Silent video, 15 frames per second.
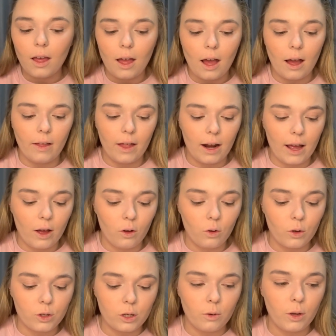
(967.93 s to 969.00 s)
And then I
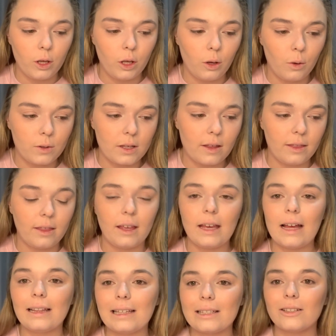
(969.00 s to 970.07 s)
also use
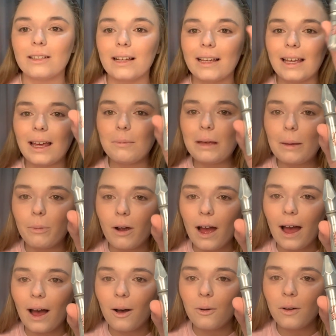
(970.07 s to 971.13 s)
the little Gimme
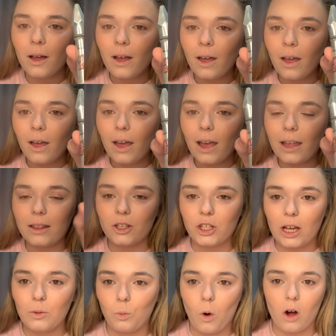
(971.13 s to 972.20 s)
Brow in the
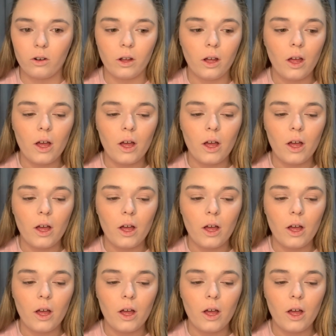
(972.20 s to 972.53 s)
shade 1.